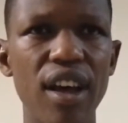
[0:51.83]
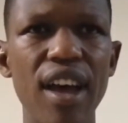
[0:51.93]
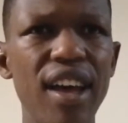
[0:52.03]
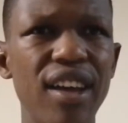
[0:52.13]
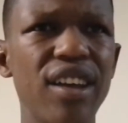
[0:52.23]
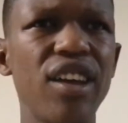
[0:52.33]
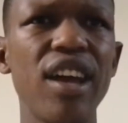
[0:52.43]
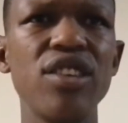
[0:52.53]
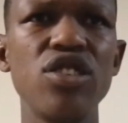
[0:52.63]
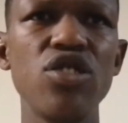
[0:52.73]

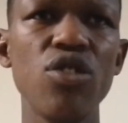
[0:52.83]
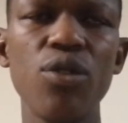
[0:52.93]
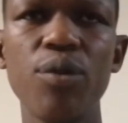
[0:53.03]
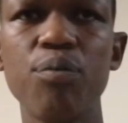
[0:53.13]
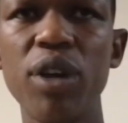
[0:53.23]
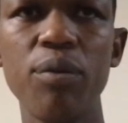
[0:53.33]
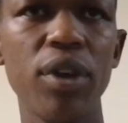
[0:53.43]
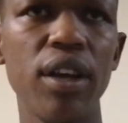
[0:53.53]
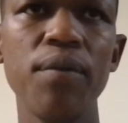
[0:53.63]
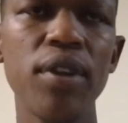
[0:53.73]
And
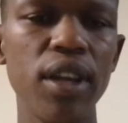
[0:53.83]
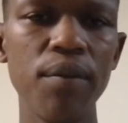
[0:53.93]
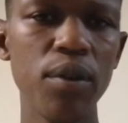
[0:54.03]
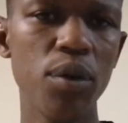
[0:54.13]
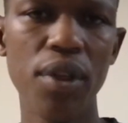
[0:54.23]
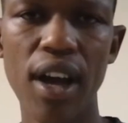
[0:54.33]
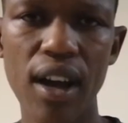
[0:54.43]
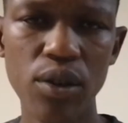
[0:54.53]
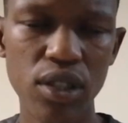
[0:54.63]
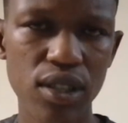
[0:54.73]
even with
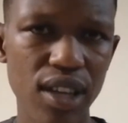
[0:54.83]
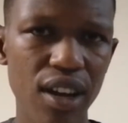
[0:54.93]
accountants